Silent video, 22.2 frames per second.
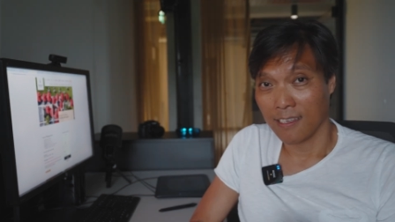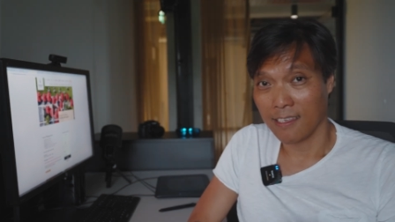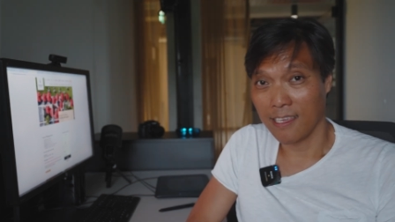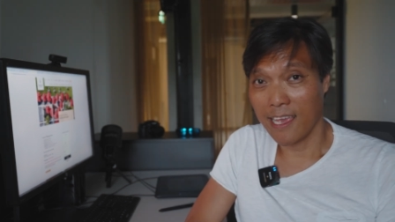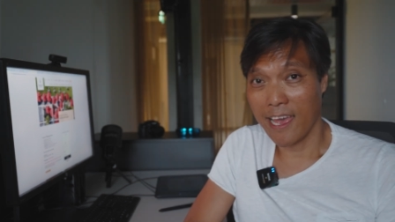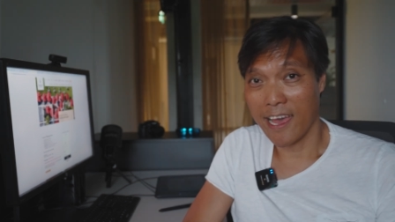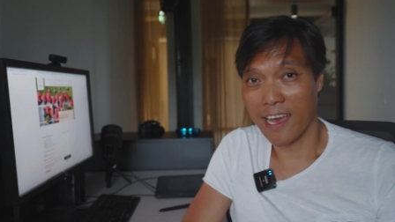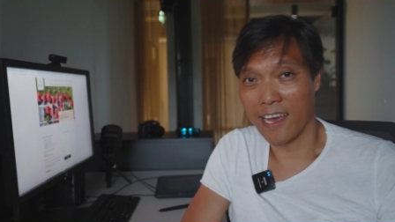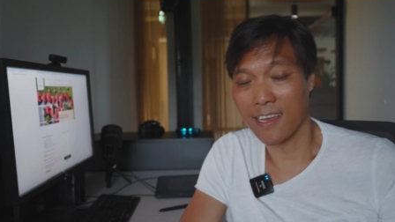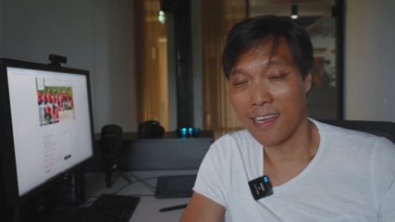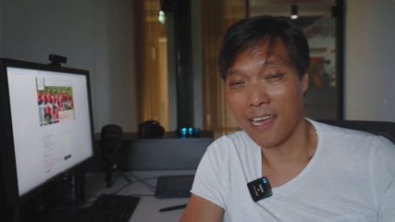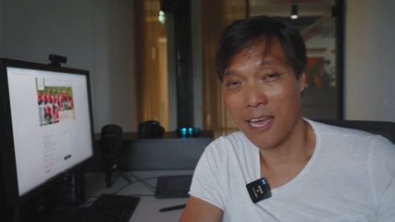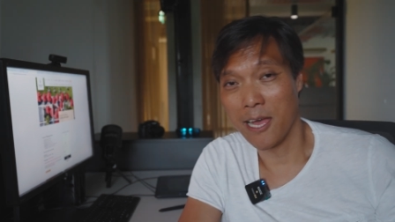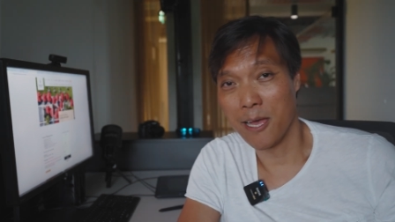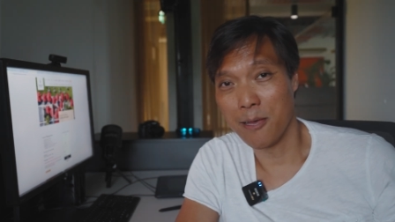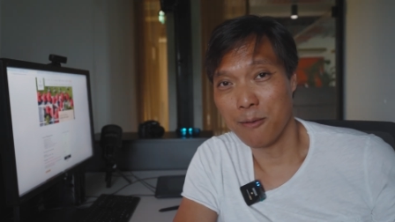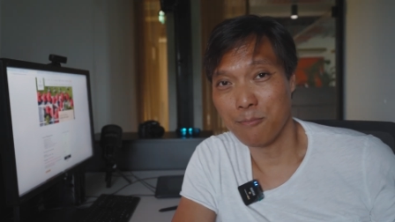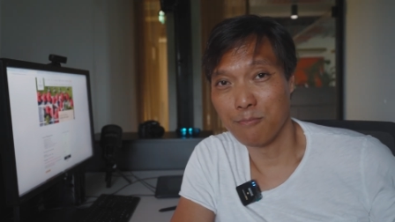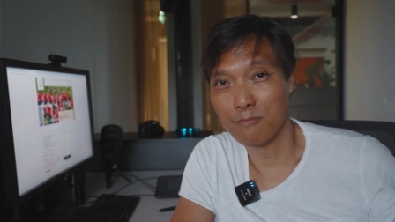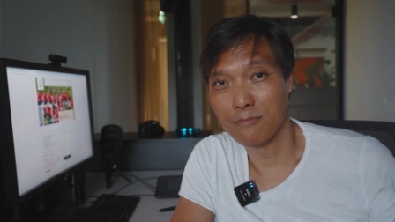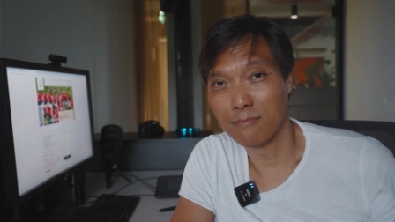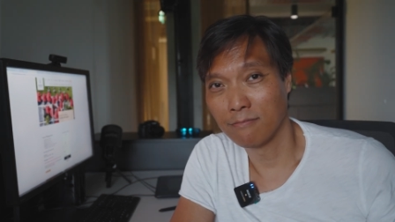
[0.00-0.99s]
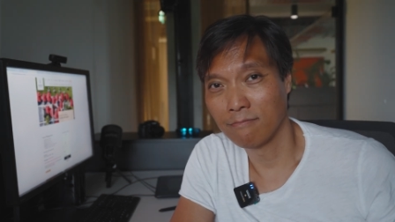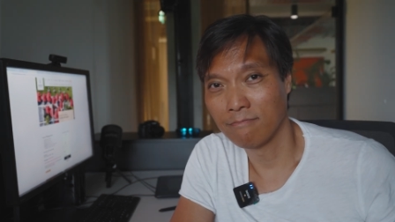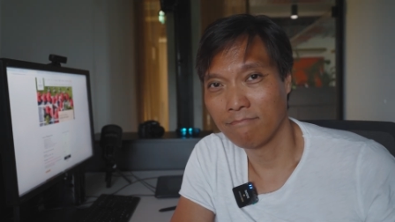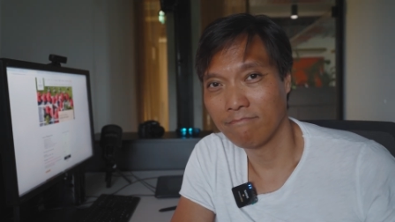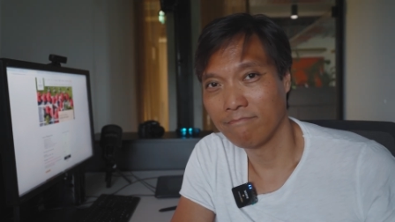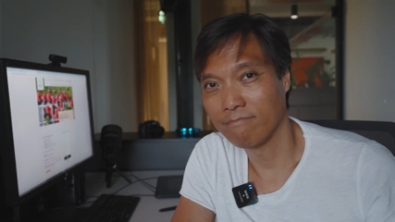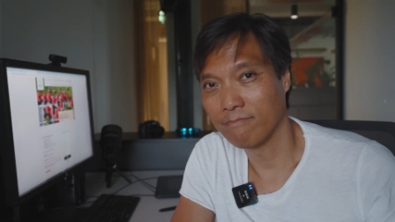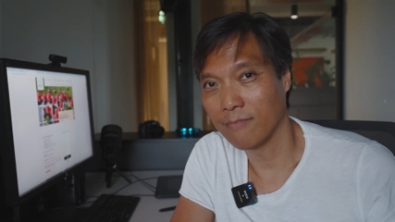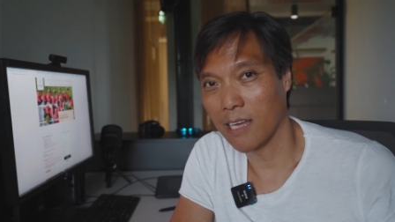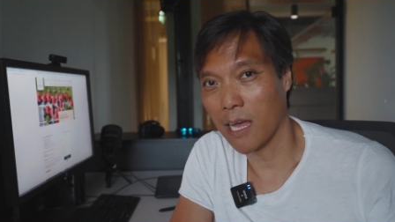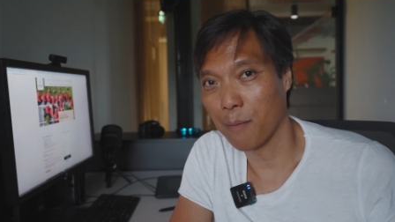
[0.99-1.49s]
Yeah,
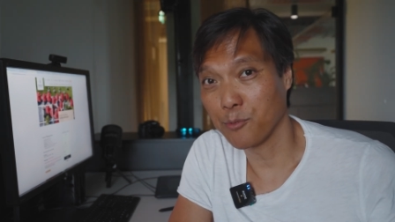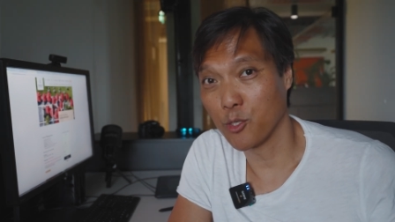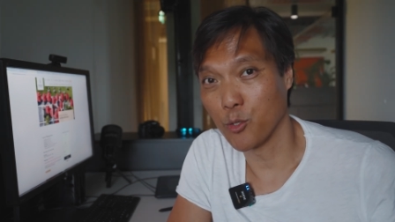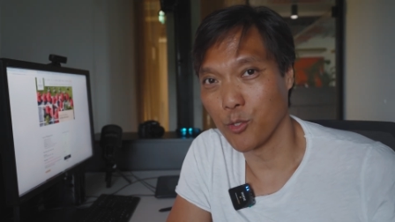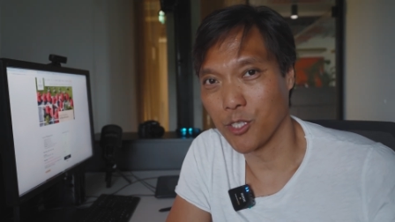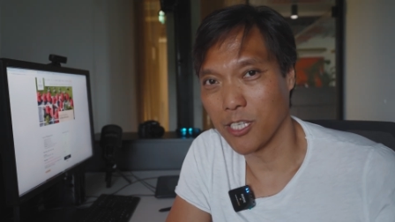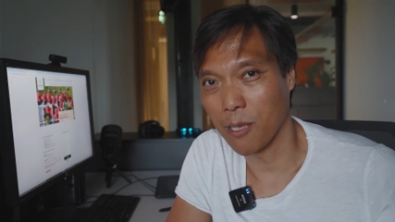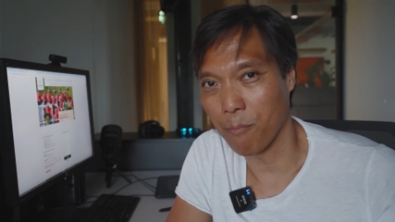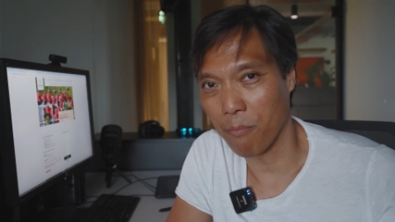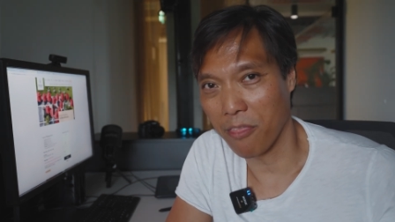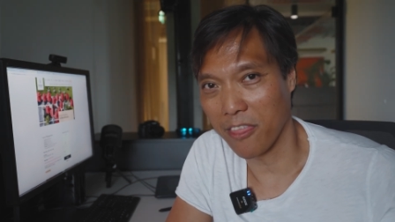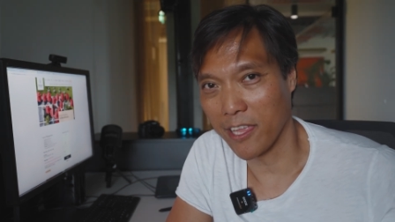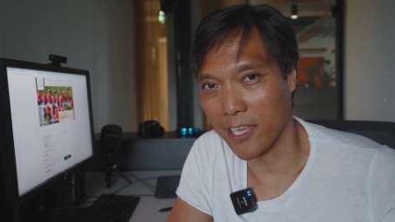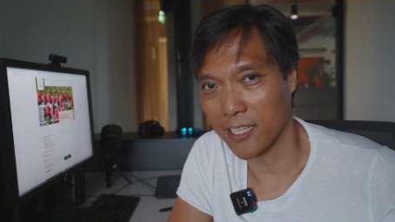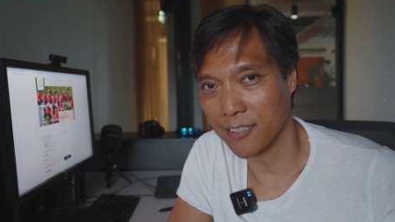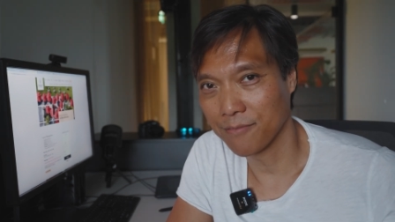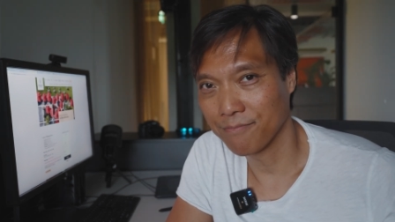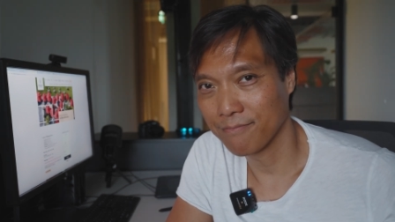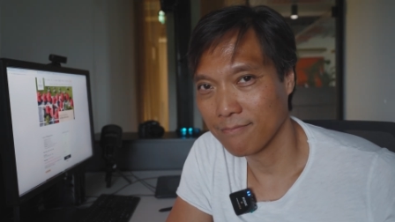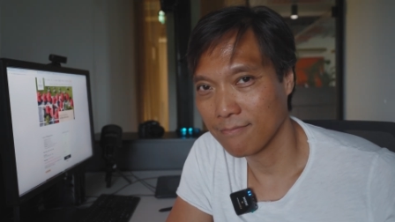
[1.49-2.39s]
I'm up to something.